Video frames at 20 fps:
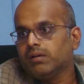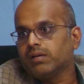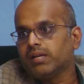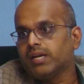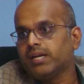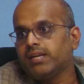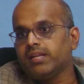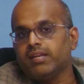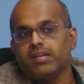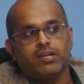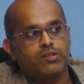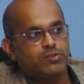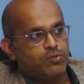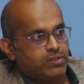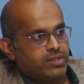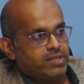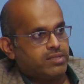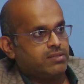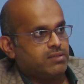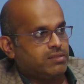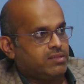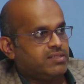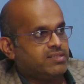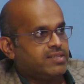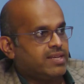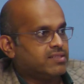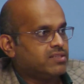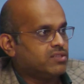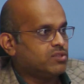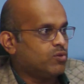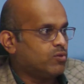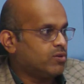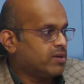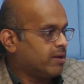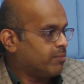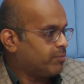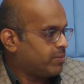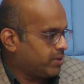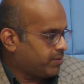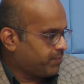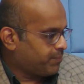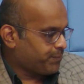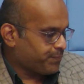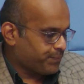criteria so that these cases don't happen.